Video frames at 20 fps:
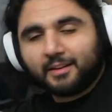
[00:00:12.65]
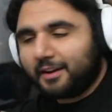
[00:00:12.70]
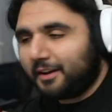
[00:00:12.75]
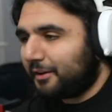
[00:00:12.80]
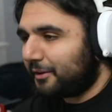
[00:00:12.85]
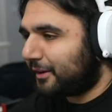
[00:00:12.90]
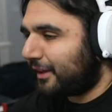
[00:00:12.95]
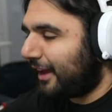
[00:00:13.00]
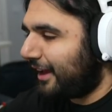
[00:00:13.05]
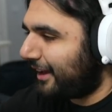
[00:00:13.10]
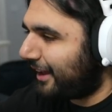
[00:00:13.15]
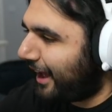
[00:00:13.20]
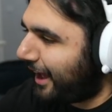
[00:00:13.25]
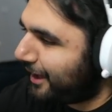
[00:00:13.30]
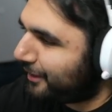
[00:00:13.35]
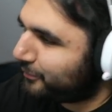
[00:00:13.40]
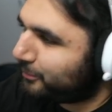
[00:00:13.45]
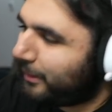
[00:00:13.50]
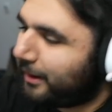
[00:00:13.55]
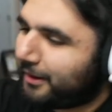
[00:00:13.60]
Okay,
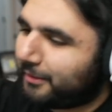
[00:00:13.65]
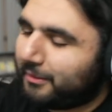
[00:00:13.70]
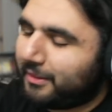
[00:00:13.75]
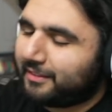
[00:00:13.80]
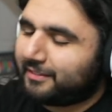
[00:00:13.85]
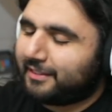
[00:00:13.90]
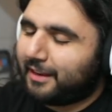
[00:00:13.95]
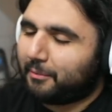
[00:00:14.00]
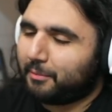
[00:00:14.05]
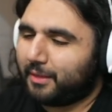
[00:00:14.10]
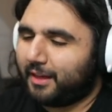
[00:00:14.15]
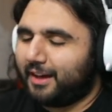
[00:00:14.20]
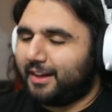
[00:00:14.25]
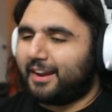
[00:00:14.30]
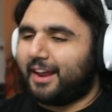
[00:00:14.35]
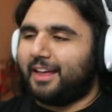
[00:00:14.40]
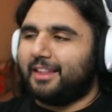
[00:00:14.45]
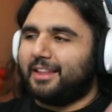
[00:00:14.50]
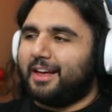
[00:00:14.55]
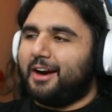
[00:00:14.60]
guys, welcome to the subathon.
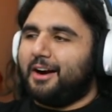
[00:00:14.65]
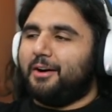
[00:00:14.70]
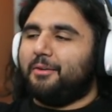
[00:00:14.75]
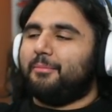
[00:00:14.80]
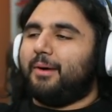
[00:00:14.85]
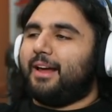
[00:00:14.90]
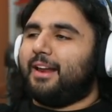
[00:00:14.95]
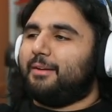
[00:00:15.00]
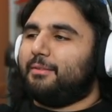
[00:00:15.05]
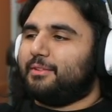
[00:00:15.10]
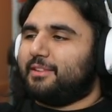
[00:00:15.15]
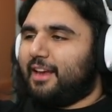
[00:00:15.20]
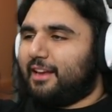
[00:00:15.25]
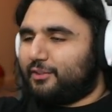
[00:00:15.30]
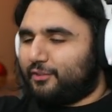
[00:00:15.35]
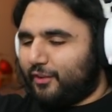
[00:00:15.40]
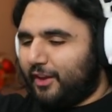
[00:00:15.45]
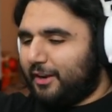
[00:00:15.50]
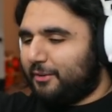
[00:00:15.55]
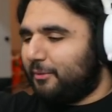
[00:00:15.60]
Hello, my name is
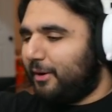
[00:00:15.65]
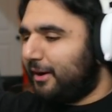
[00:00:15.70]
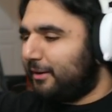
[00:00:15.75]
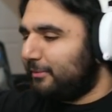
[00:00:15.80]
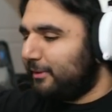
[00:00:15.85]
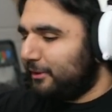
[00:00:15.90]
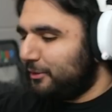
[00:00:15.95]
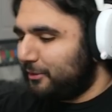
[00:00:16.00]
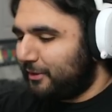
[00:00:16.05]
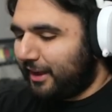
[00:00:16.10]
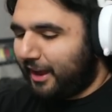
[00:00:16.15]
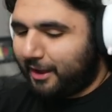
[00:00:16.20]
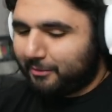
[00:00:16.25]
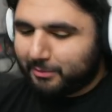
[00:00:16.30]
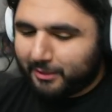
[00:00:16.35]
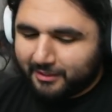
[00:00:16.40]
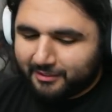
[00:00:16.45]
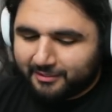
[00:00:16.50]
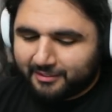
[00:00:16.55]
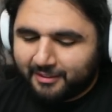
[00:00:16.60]
Esfand. Welcome to Loot
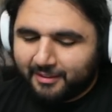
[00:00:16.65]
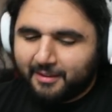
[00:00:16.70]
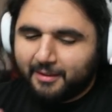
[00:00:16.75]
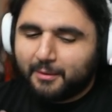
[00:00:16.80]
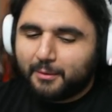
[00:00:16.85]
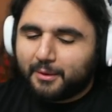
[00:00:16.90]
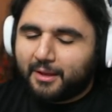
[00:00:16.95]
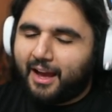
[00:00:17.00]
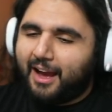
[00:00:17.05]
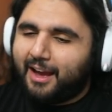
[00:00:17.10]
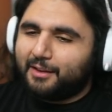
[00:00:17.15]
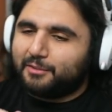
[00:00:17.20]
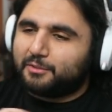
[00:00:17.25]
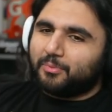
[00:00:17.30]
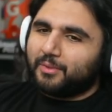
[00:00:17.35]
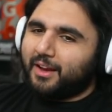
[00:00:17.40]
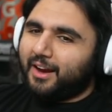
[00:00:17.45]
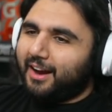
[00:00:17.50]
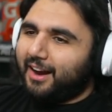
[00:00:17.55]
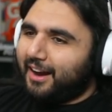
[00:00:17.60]
Goblins.
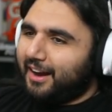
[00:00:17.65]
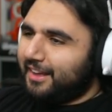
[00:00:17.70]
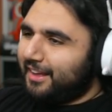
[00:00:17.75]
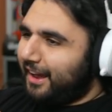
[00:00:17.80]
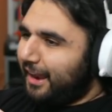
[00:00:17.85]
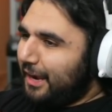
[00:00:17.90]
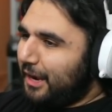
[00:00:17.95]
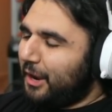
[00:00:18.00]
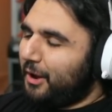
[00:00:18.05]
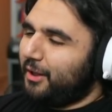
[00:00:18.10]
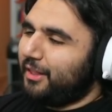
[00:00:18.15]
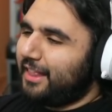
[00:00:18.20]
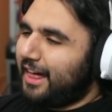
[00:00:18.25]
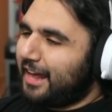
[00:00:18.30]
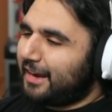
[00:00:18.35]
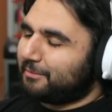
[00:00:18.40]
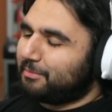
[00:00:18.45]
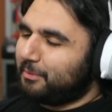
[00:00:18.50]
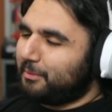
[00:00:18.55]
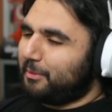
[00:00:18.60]
Guys, uh, I know a
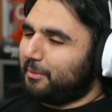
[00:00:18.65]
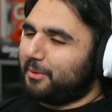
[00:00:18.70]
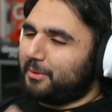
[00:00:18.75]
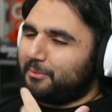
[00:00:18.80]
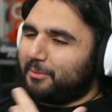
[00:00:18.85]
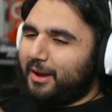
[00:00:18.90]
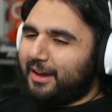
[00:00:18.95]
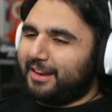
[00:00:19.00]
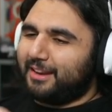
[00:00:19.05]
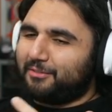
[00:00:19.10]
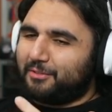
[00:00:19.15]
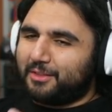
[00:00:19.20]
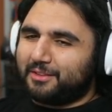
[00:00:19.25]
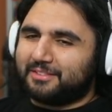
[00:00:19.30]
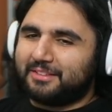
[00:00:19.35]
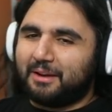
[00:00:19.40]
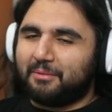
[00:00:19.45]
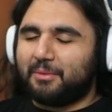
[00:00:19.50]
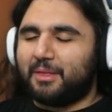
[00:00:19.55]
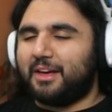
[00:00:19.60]
lot of people have been waiting for the
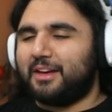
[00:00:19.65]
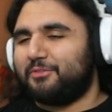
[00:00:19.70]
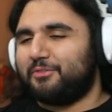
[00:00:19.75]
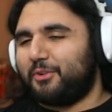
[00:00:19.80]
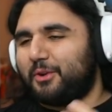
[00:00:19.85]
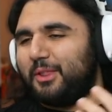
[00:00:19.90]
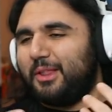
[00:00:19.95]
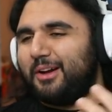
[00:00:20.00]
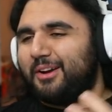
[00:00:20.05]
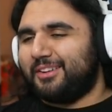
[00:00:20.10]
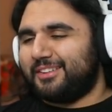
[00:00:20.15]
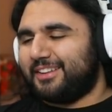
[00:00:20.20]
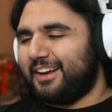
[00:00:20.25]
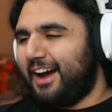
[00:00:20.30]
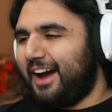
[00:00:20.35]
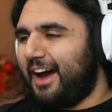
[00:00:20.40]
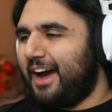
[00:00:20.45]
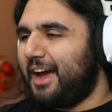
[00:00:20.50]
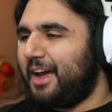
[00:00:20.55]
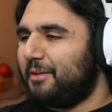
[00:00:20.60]
subathon for a long
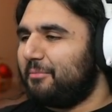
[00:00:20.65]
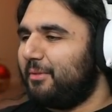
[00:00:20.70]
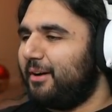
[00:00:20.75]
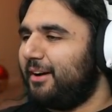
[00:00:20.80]
time.